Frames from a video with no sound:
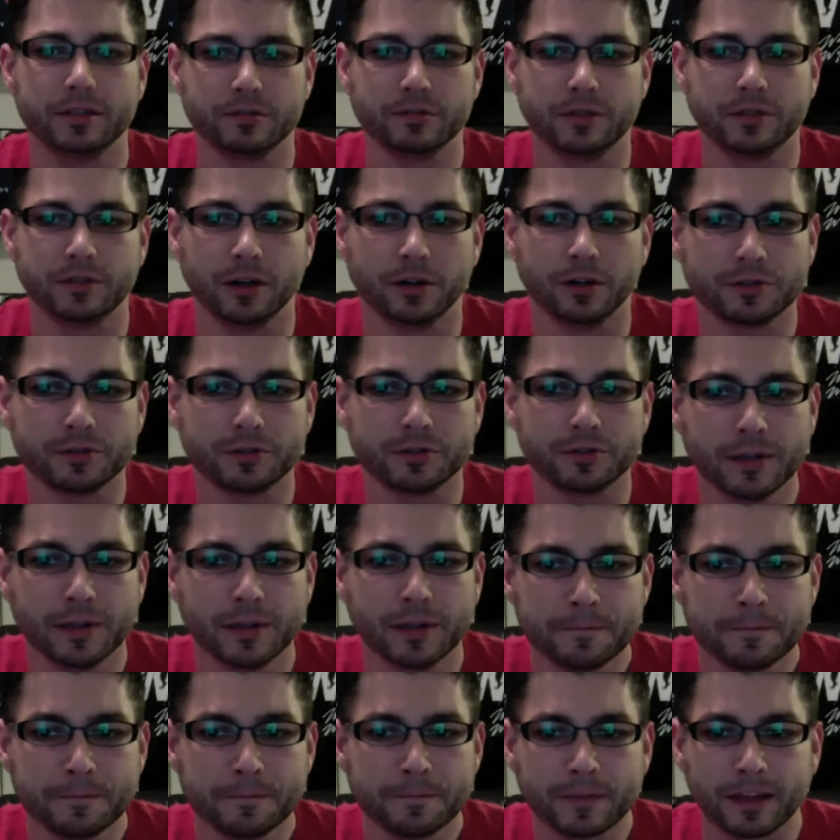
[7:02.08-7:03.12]
do those.
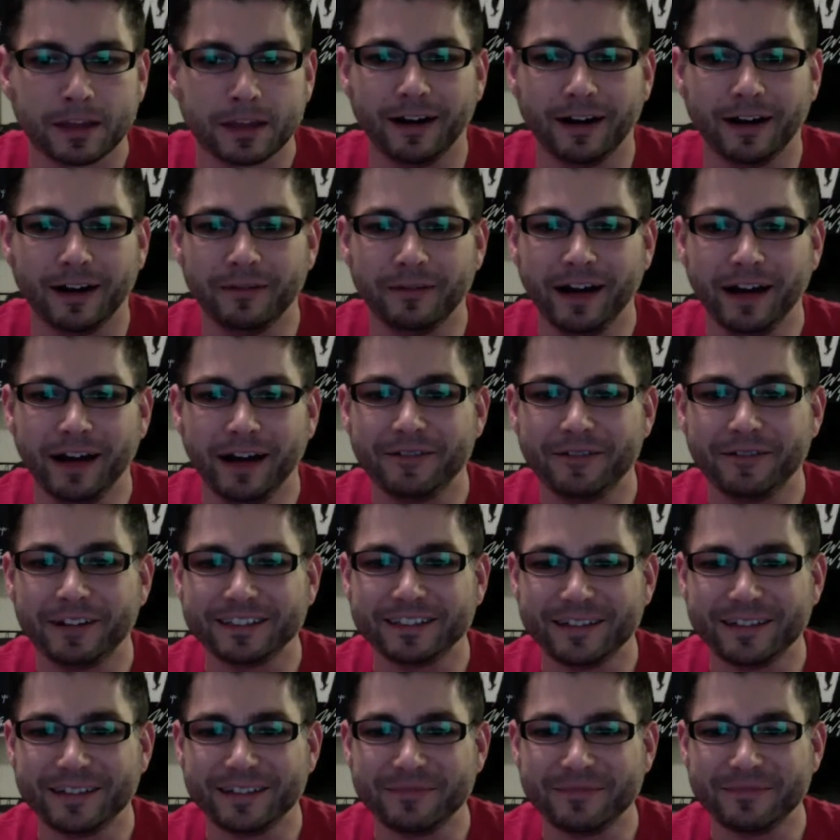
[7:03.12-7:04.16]
Hey,
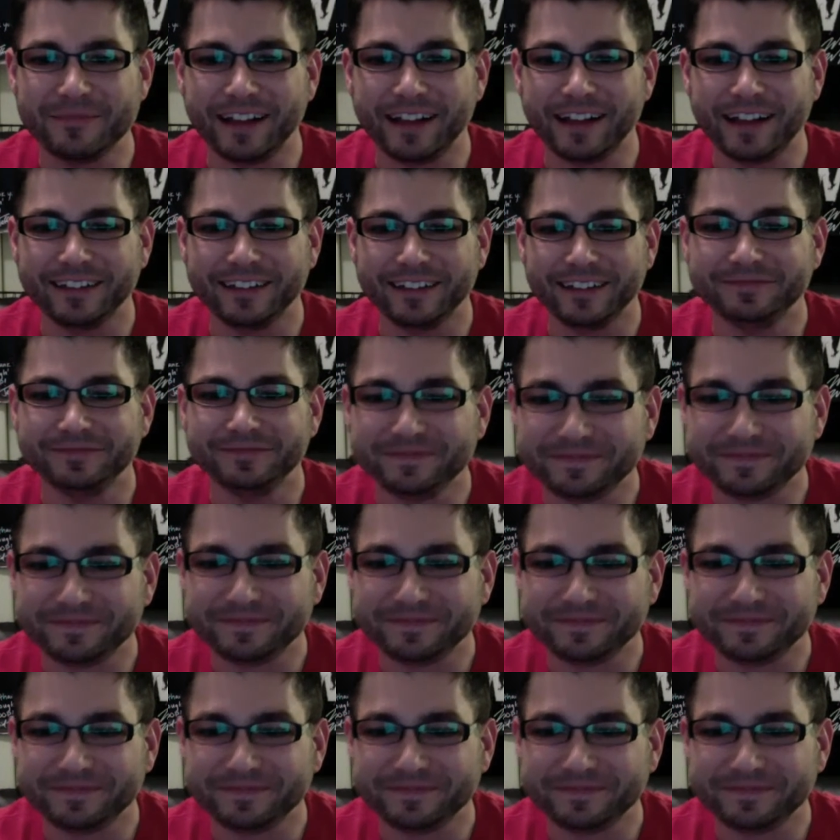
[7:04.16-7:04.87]
what's up, Alan?